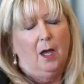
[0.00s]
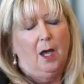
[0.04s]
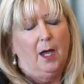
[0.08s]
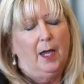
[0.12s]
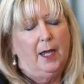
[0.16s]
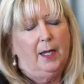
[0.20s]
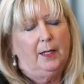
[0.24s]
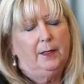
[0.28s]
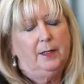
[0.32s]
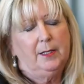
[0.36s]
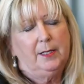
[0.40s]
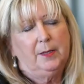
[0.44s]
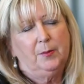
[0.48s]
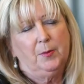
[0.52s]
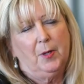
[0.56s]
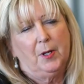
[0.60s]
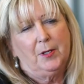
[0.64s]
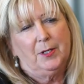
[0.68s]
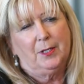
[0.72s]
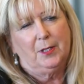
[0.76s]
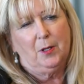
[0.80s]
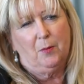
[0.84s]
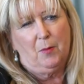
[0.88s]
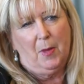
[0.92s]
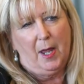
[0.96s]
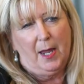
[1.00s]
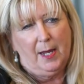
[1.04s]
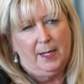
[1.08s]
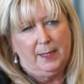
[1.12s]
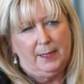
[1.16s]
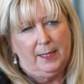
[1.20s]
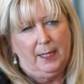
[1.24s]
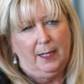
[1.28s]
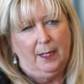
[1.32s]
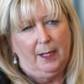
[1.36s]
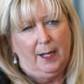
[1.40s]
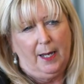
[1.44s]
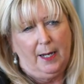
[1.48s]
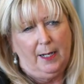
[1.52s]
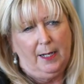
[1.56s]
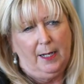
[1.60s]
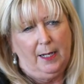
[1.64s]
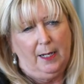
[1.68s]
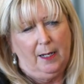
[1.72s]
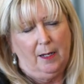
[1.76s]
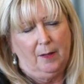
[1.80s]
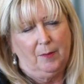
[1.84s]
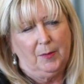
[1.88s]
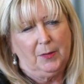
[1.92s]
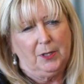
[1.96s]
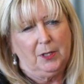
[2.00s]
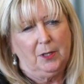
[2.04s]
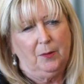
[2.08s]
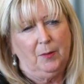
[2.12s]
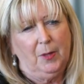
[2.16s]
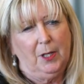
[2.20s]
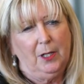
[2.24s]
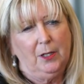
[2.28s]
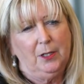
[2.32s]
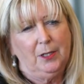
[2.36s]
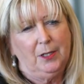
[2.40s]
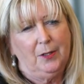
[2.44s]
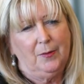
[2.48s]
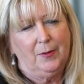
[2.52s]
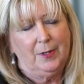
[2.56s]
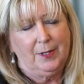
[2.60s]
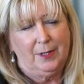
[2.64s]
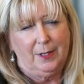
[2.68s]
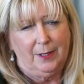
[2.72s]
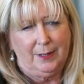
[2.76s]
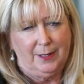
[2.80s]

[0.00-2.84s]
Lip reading: I had this most amazing lady come to me. She was